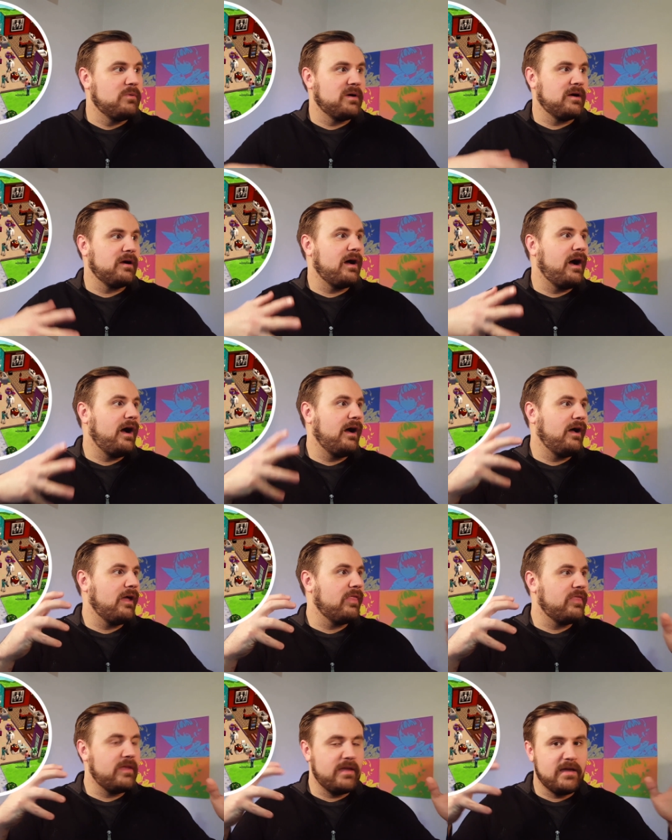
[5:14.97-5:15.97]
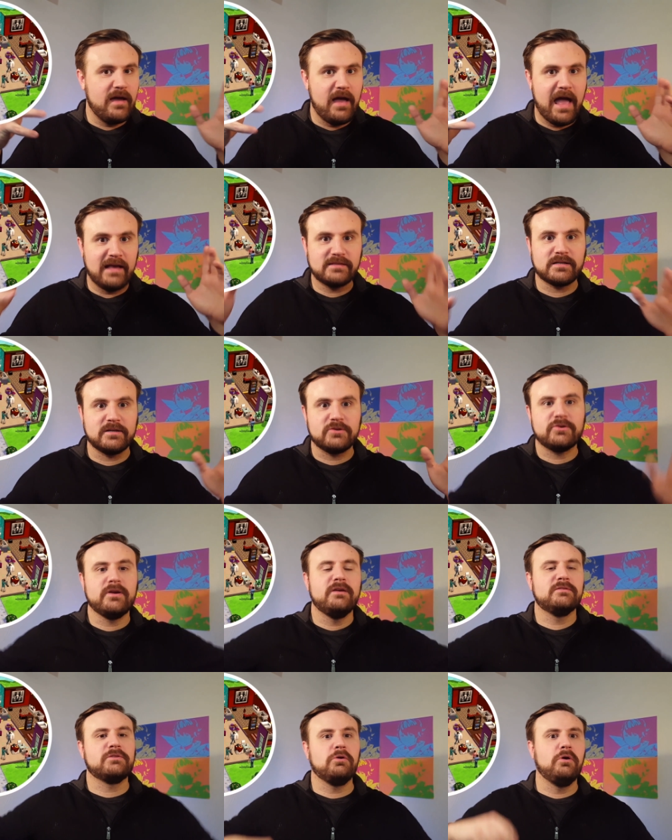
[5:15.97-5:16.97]
where the Asker
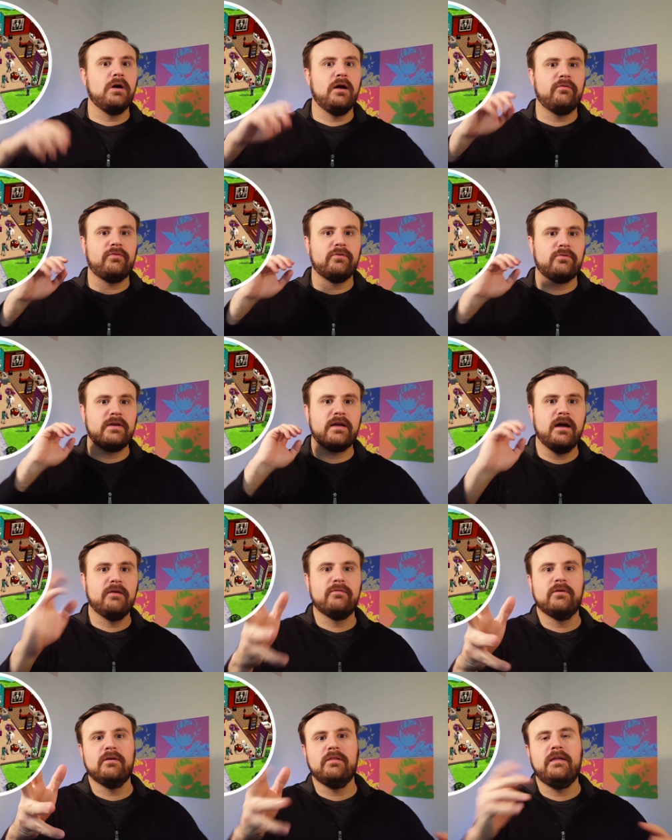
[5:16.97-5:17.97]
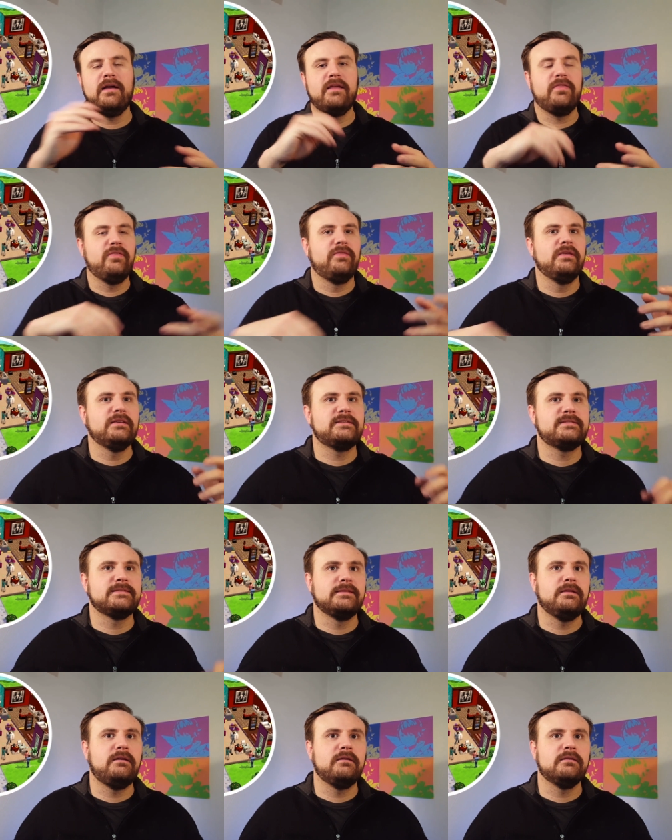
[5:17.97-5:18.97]
trio is going off to recover like
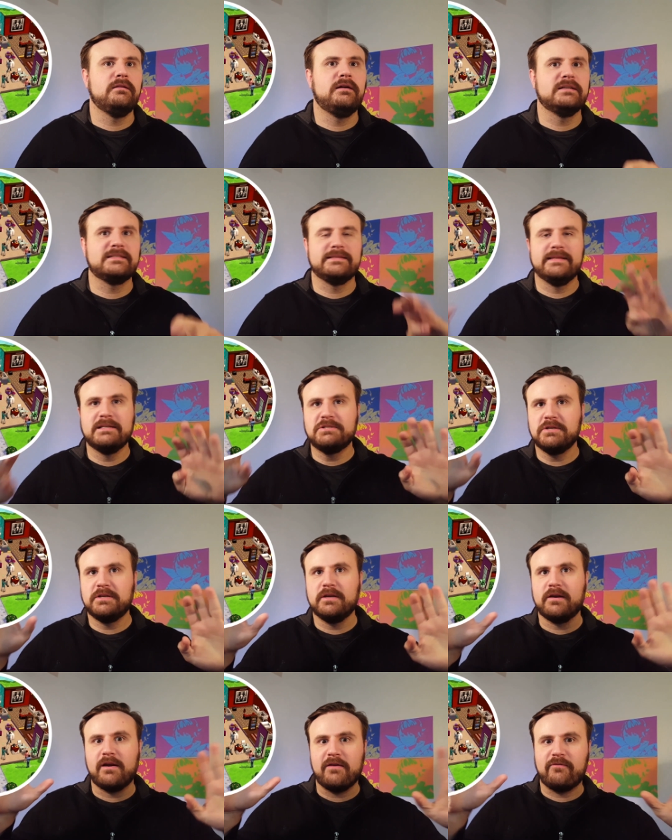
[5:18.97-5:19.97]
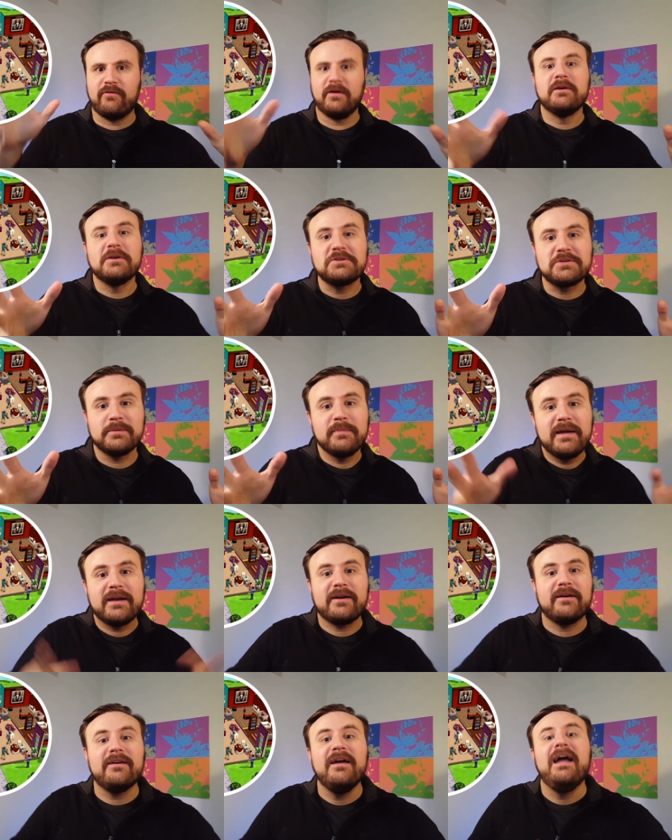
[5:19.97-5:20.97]
this long-lost legendary furniture
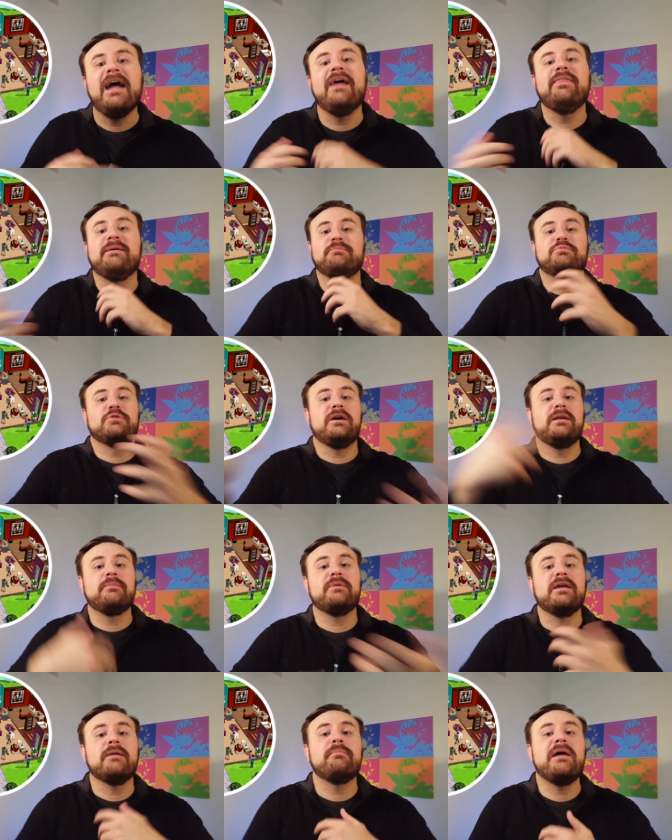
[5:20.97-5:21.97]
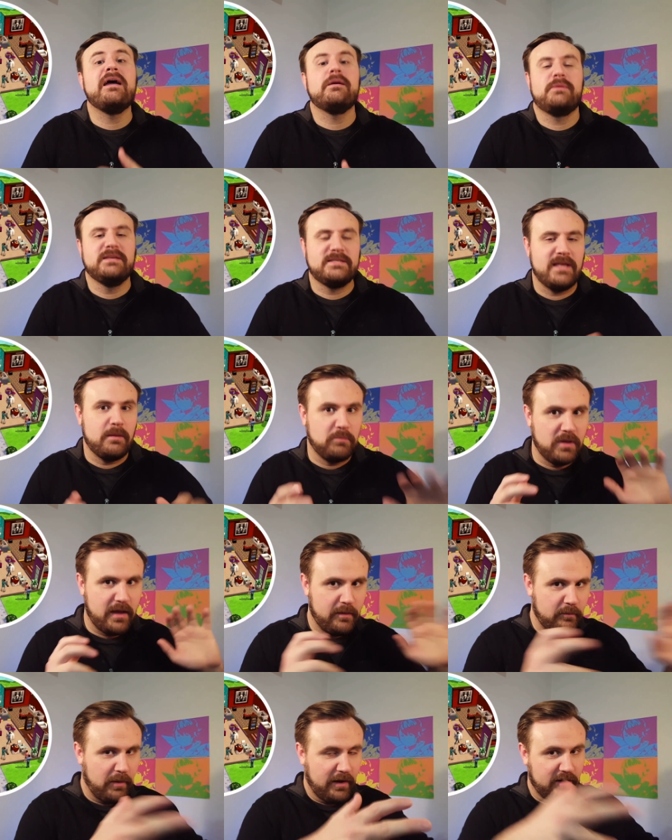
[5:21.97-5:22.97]
maker, and then try to bring it back because Emblem
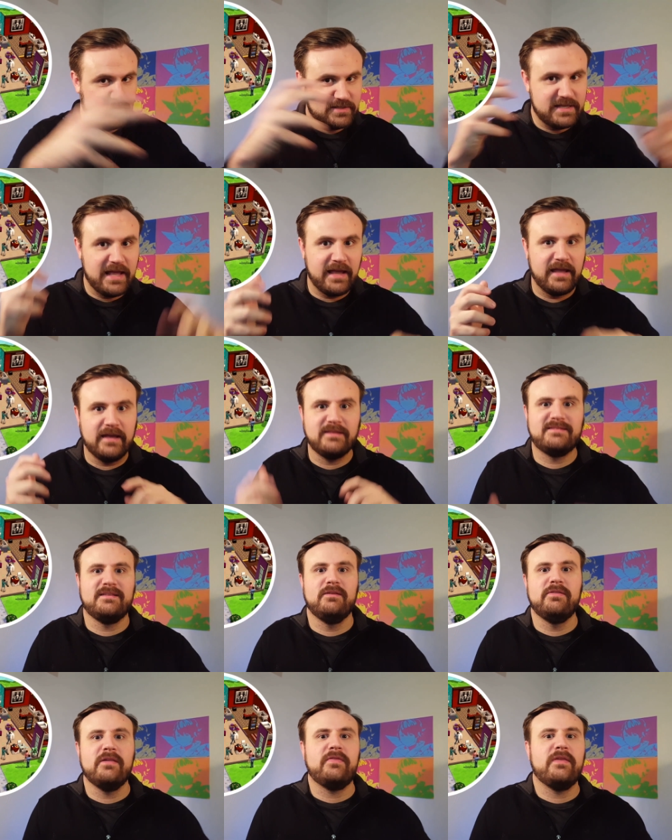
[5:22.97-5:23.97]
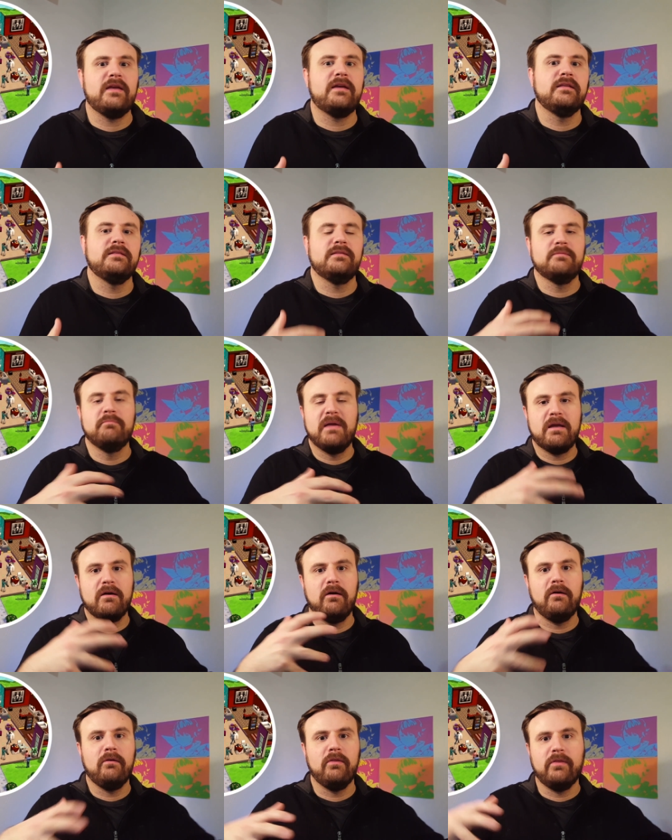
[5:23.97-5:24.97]
Empire is taking it so that they can make
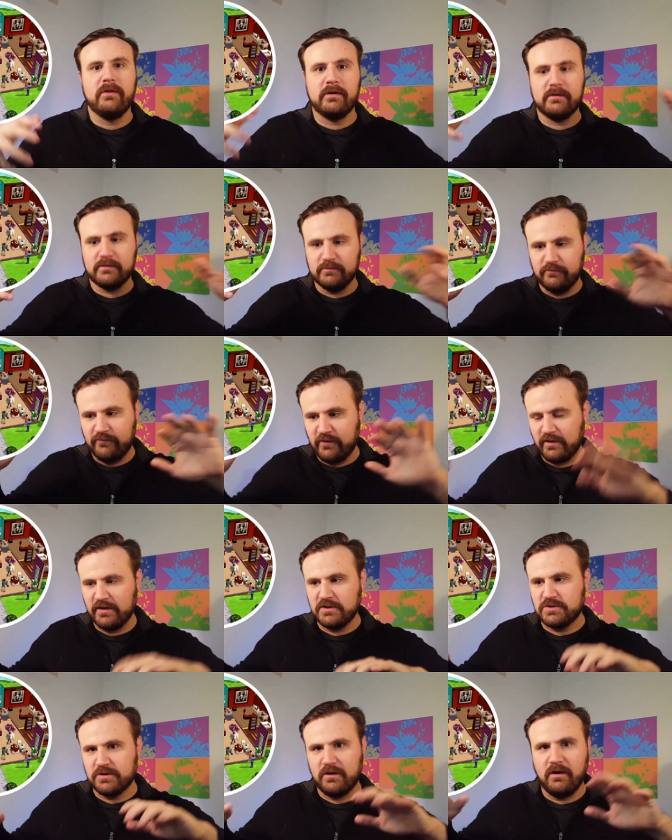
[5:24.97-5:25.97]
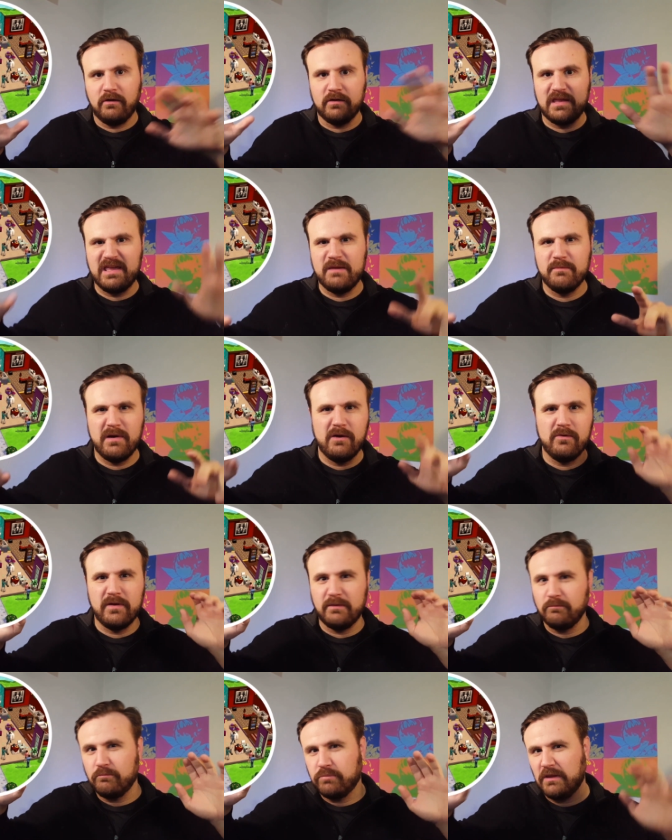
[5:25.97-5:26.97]
all of their furniture all emo
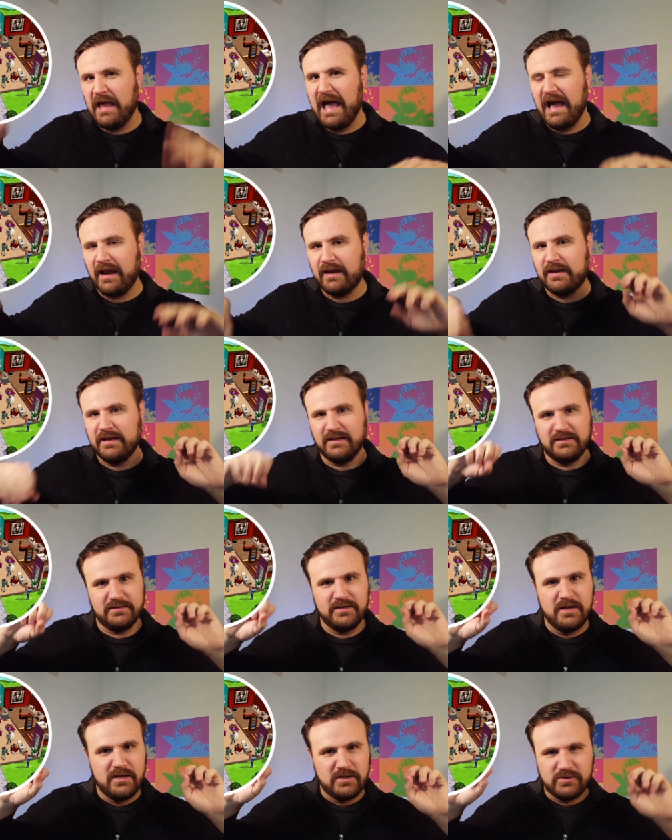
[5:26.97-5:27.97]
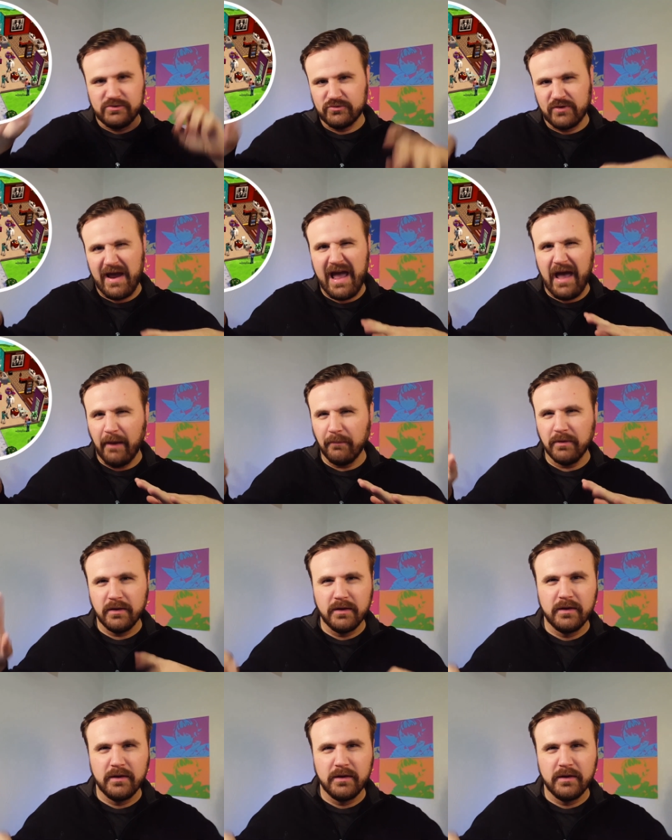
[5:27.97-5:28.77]
and black and drab.